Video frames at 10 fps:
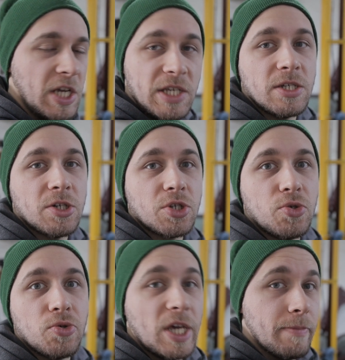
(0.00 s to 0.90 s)
easier
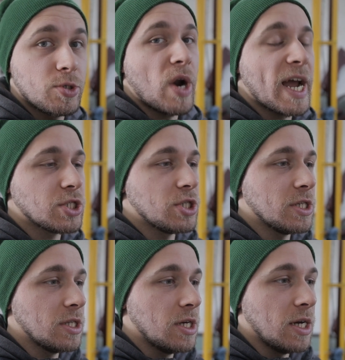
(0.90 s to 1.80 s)
to keep
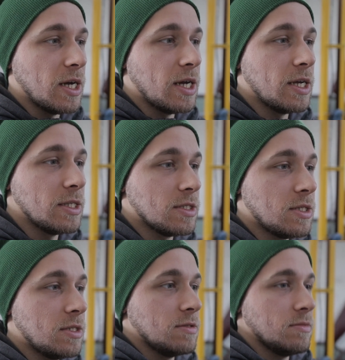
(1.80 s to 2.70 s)
traction
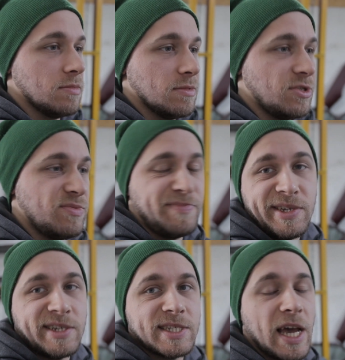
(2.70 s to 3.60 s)
and
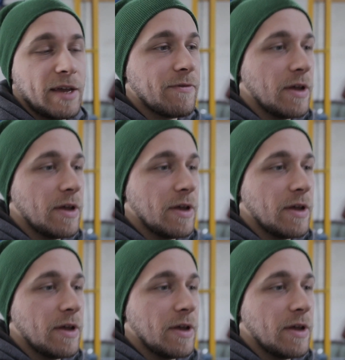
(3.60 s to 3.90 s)
being safe.